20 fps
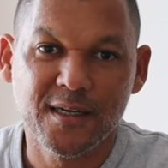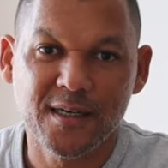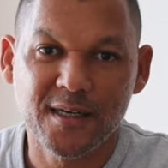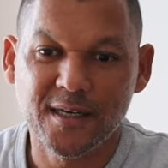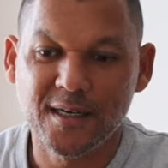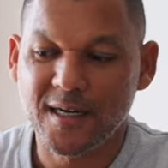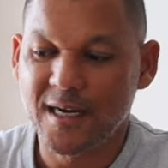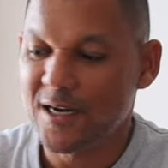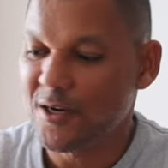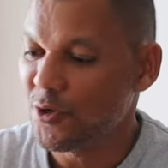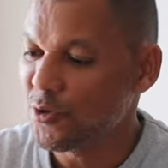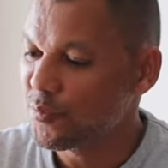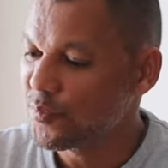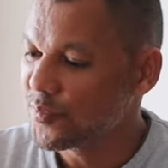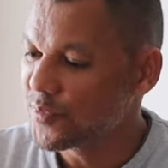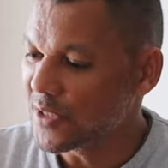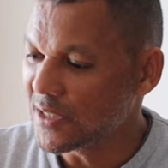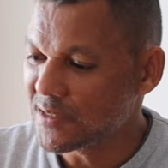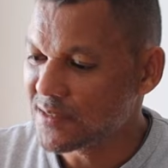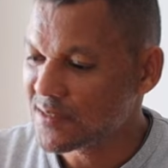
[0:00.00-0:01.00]
I
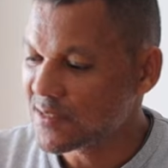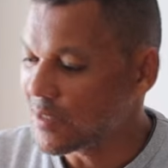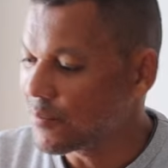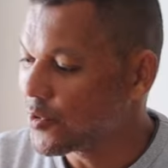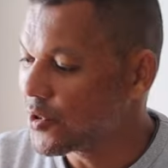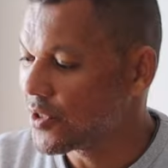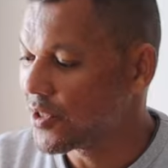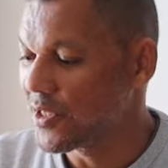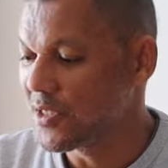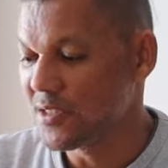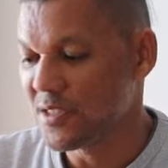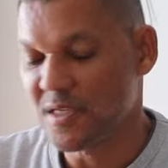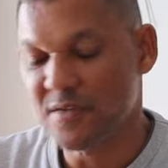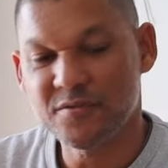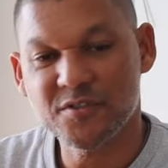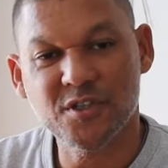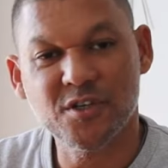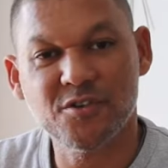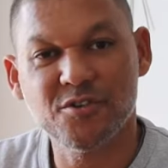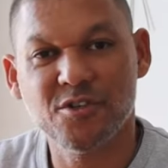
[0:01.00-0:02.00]
hope that some of the things that
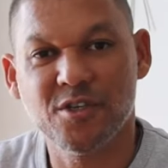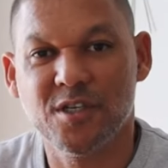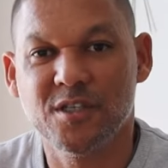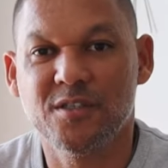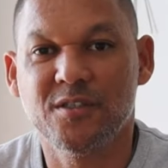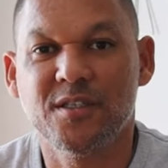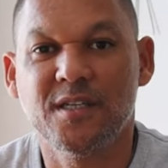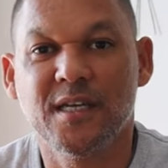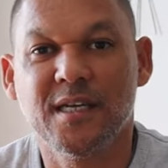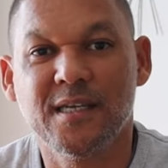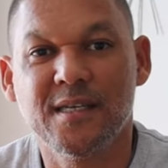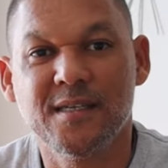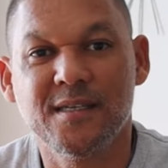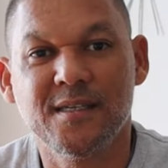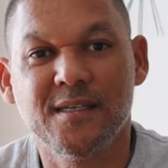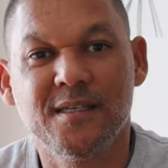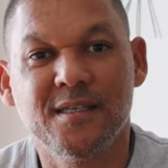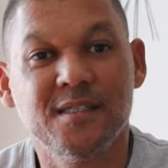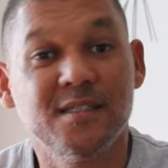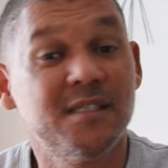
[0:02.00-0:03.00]
I've shown you
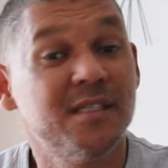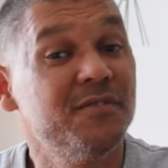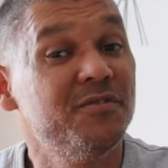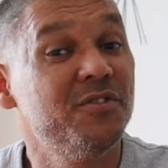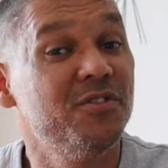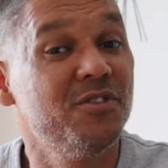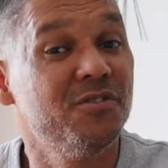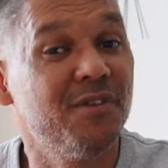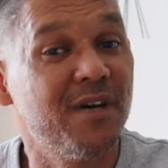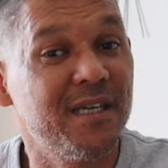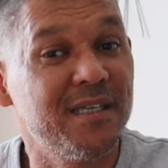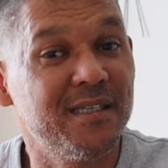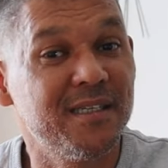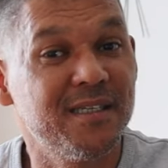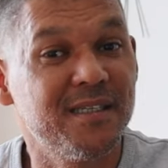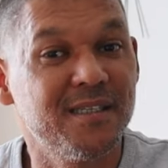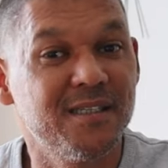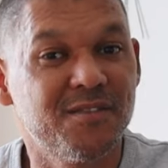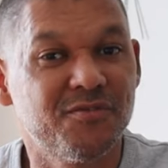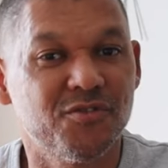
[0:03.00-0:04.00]
today gives you
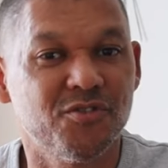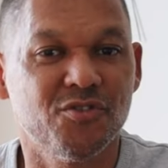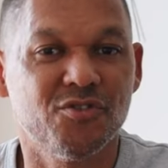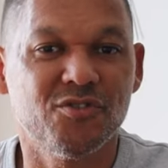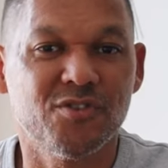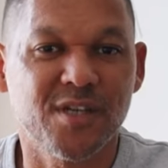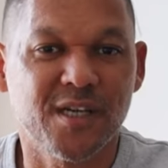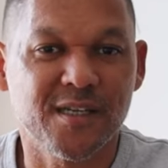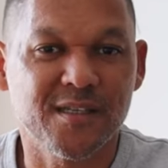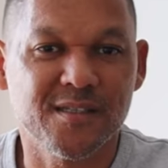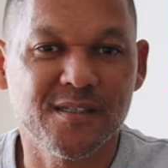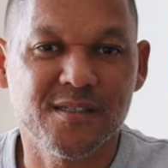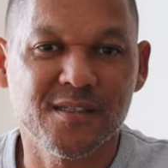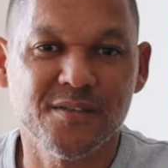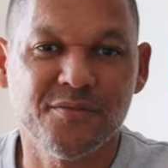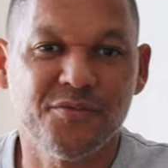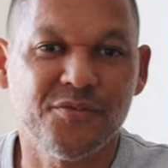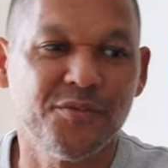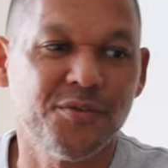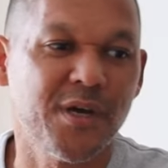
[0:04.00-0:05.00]
ideas for your runs.
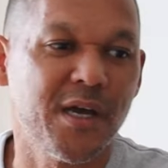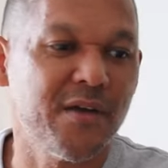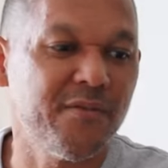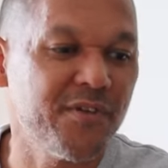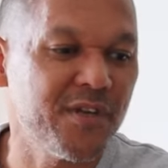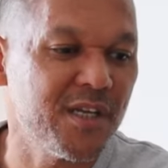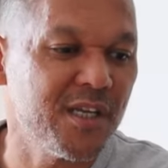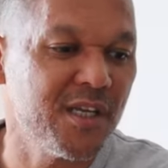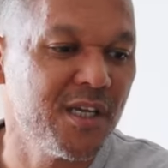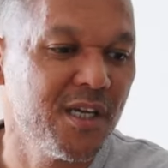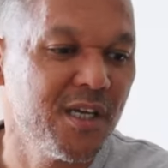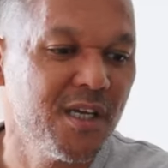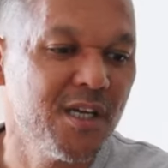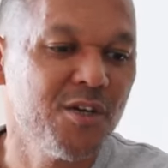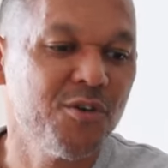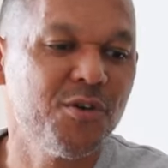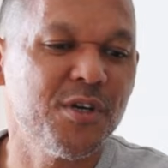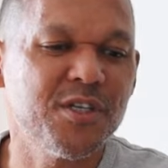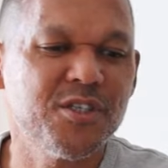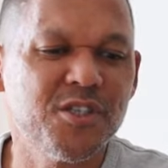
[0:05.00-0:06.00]
If you have any
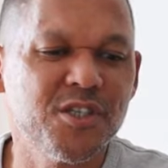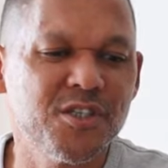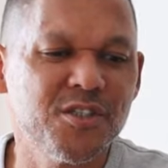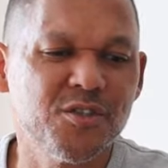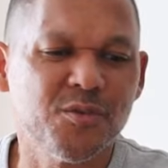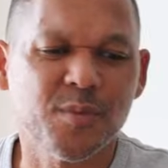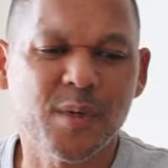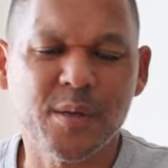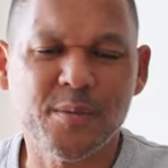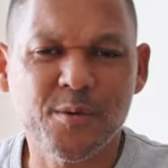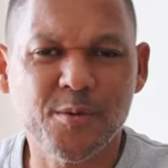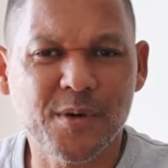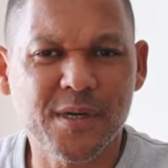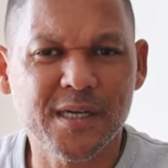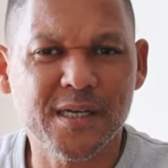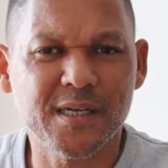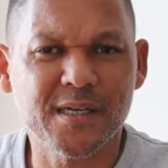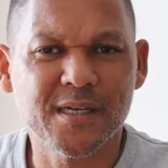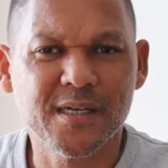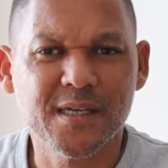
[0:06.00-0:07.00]
questions,
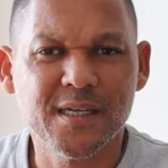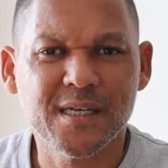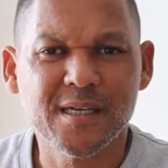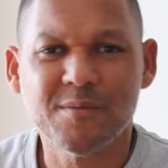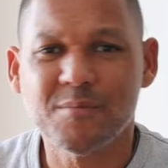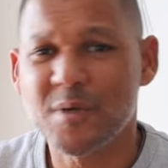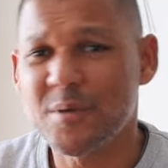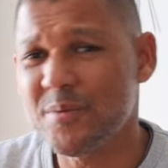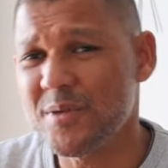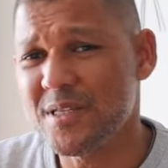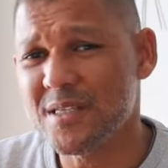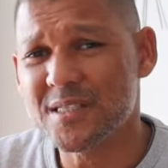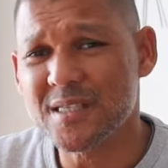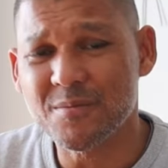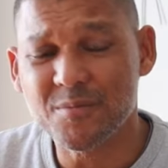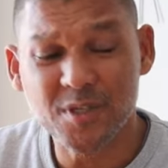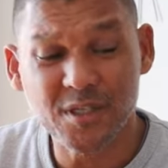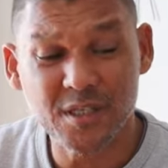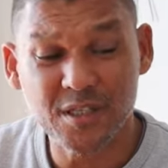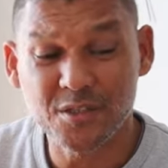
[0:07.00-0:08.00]
maybe there's
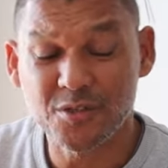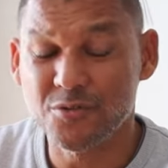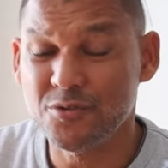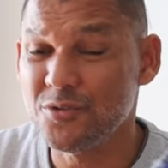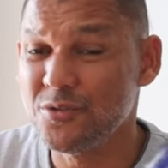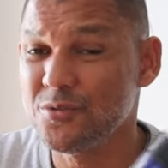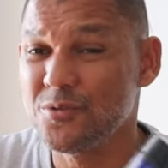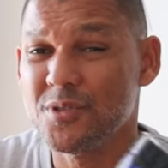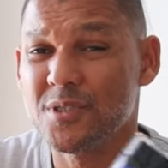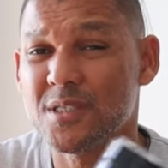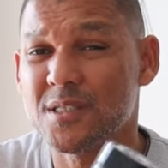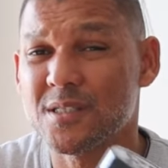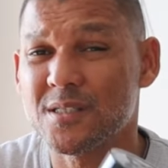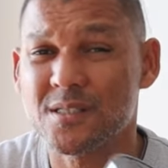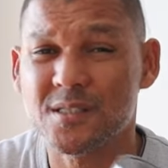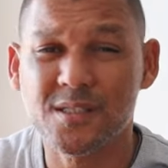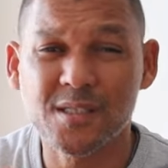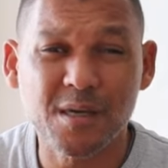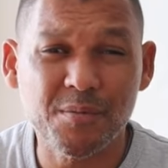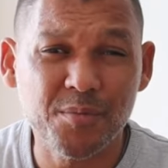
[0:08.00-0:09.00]
something that you're using as
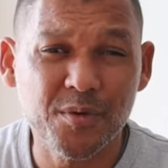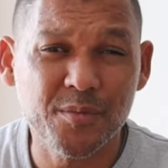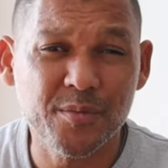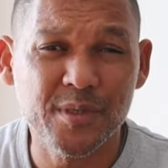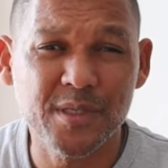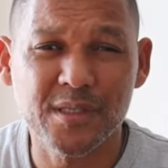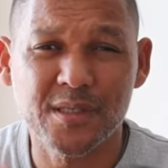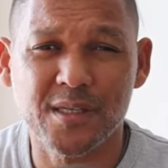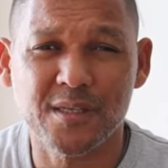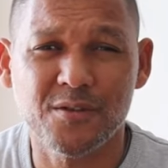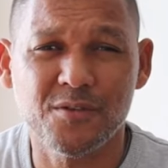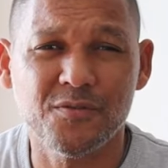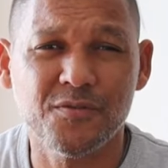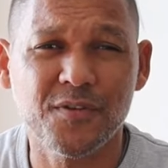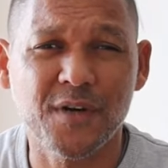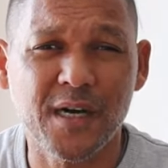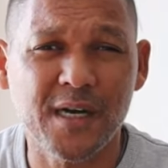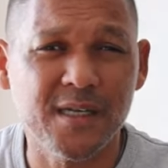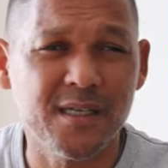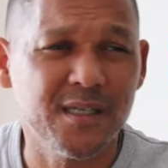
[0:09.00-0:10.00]
a supplement that you're
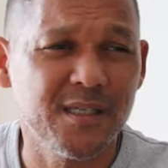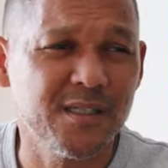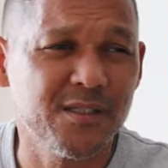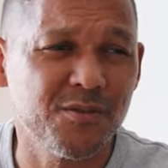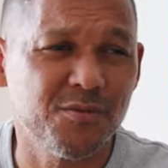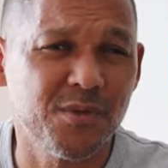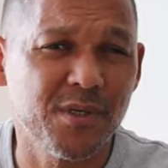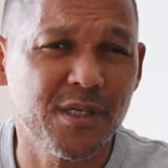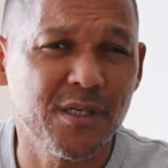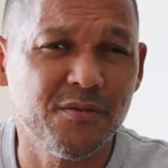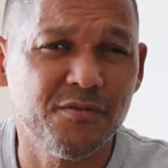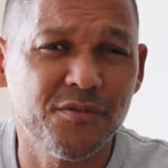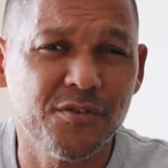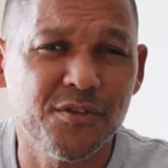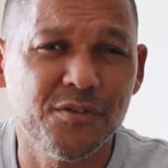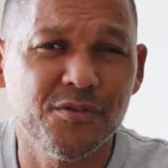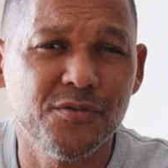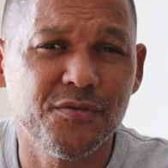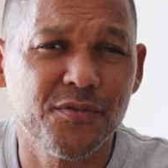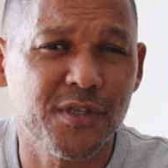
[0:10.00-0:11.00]
finding is working for
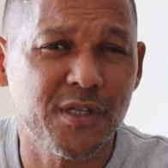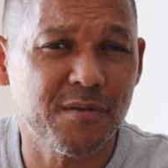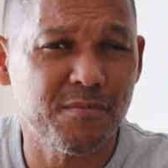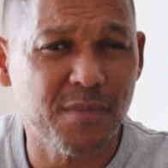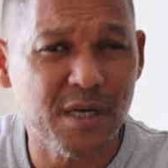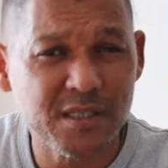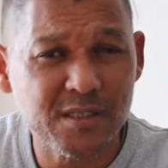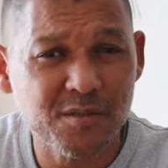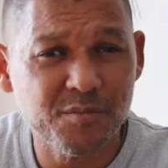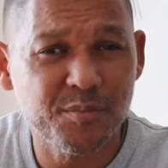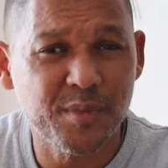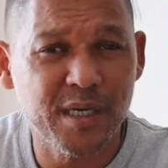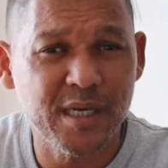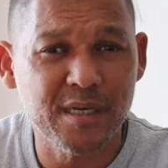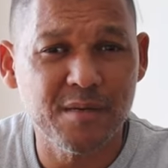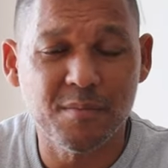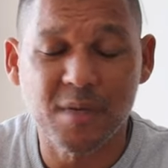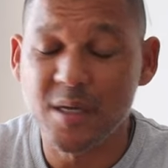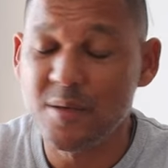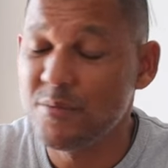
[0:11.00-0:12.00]
you for that muscle
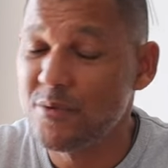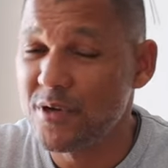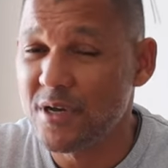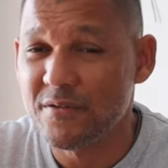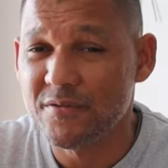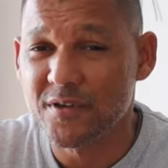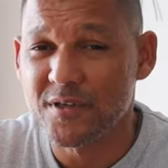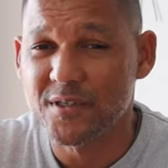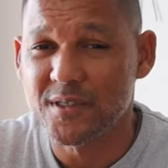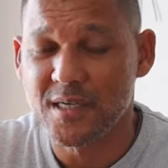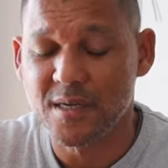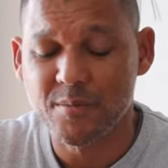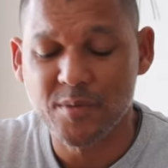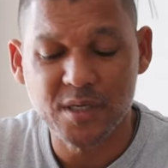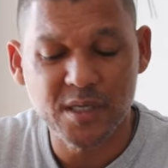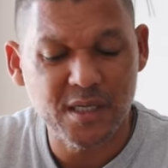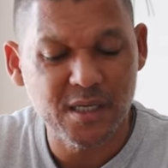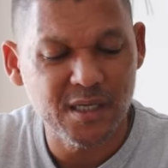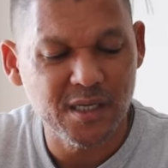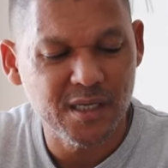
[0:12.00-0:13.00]
pain. Maybe you have a
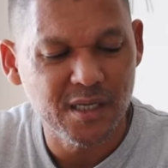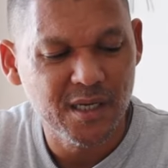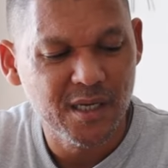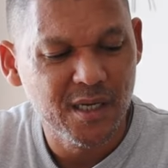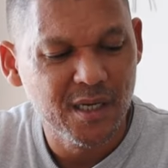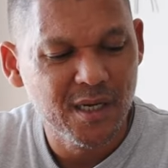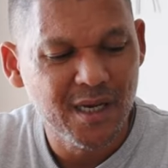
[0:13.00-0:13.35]
remedy.